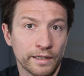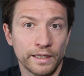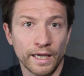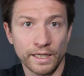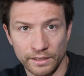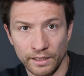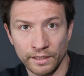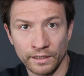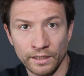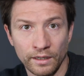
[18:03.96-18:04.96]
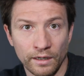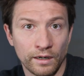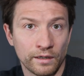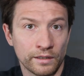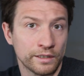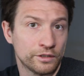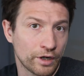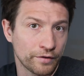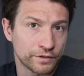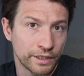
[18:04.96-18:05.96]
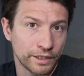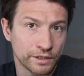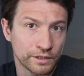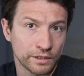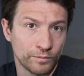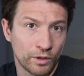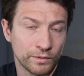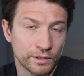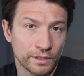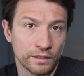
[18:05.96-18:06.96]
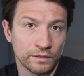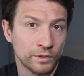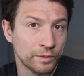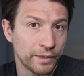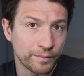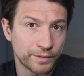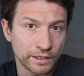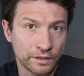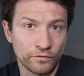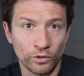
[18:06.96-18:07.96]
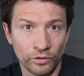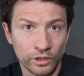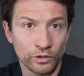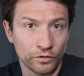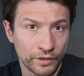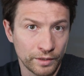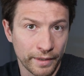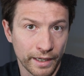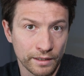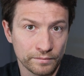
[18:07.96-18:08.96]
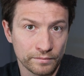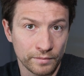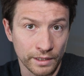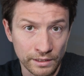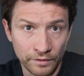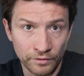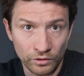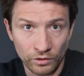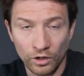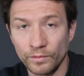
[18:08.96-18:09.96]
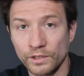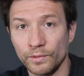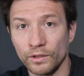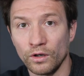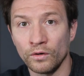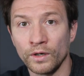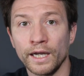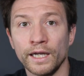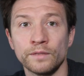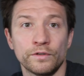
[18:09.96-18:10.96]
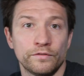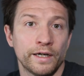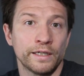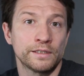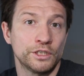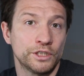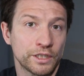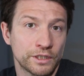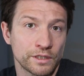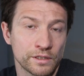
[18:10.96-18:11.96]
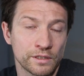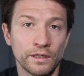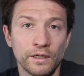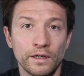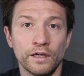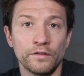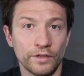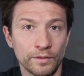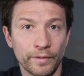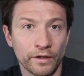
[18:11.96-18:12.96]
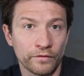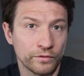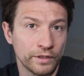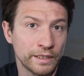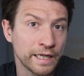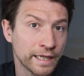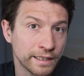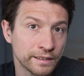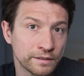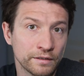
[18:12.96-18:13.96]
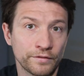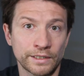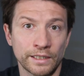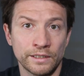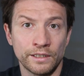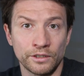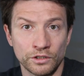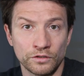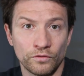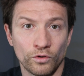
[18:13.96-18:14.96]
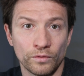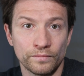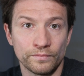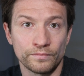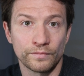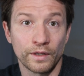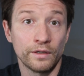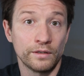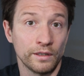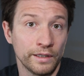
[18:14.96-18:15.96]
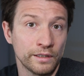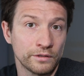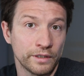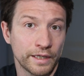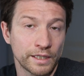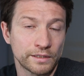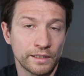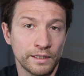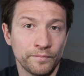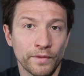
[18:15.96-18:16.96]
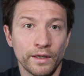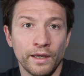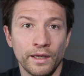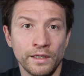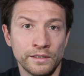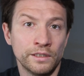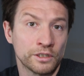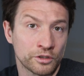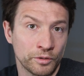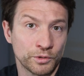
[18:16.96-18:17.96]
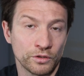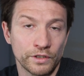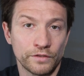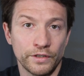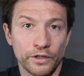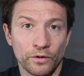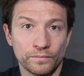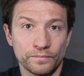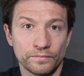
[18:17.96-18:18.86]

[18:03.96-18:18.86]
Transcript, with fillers: and the case study are at draft stages at the moment and will be updated following your feedback. Please leave your comments below and provide suggestions and feedback through the dedicated façade Intelligence form. The link to the case study is in the description of this video.